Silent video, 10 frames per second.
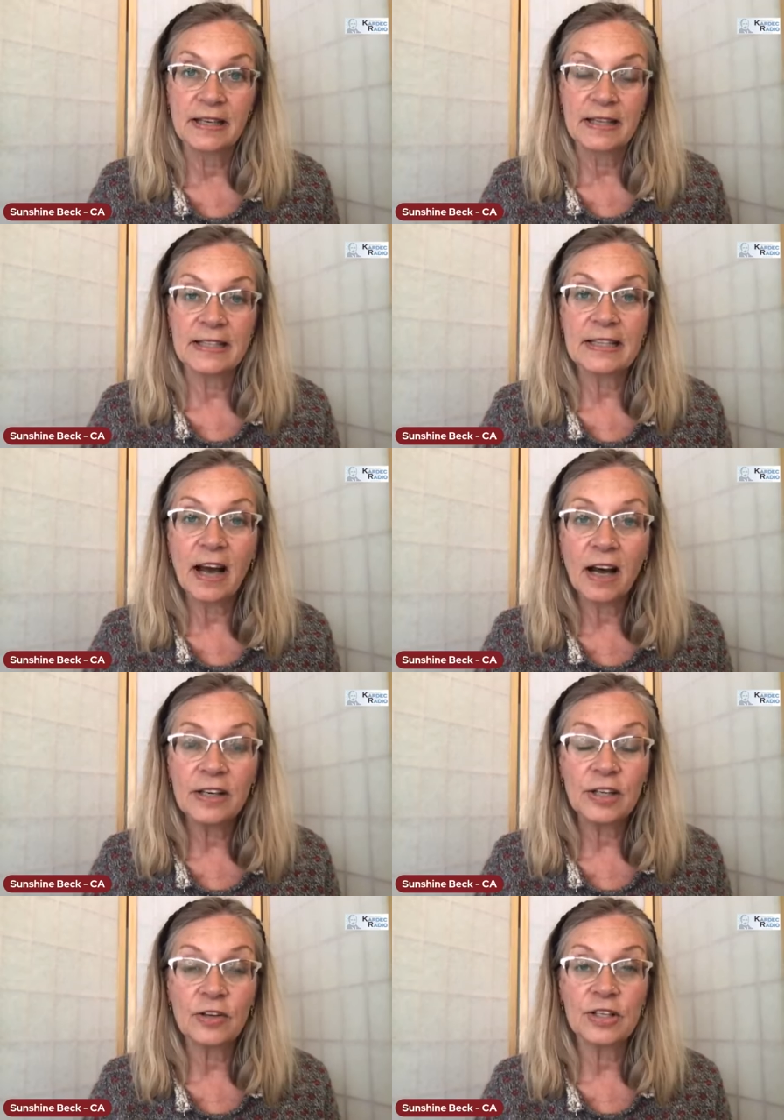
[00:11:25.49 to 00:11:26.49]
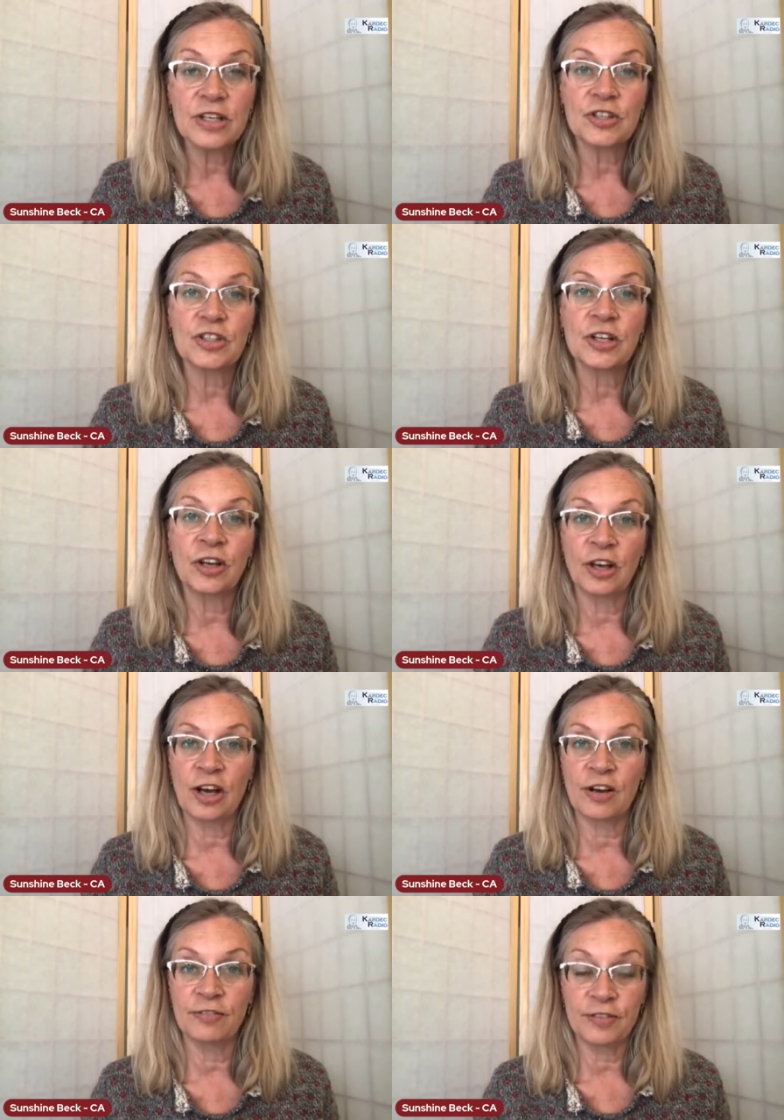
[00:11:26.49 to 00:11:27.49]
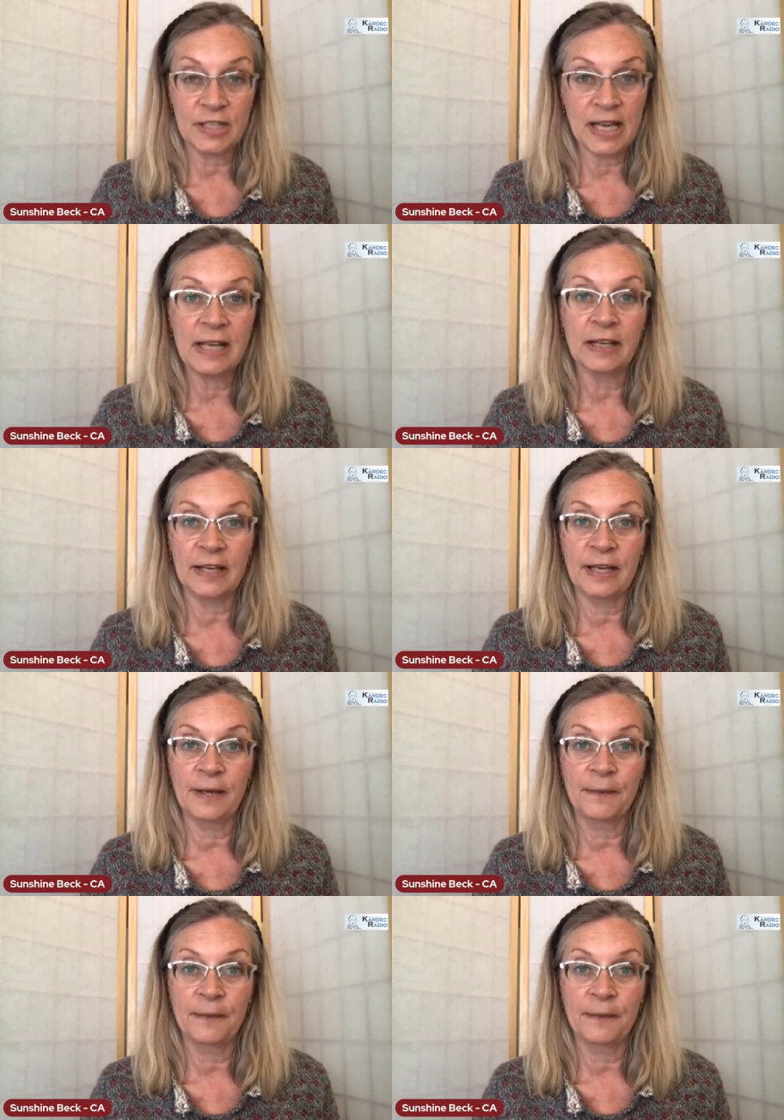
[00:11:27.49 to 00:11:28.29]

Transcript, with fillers: this unconditional love daily,